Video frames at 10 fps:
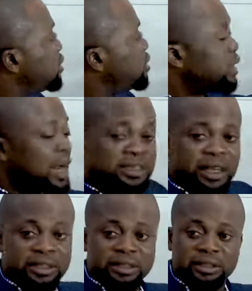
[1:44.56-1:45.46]

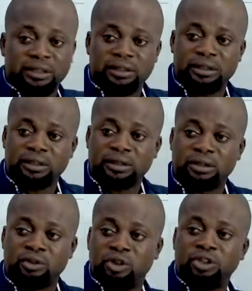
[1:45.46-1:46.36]
hazards,
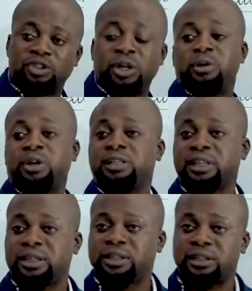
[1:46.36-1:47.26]
you don't recognize
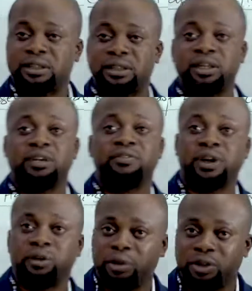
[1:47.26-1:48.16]
hazards in an
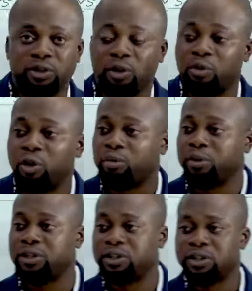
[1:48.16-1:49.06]
environment or
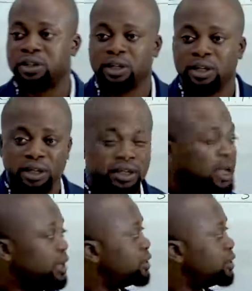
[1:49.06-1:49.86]
workplace, then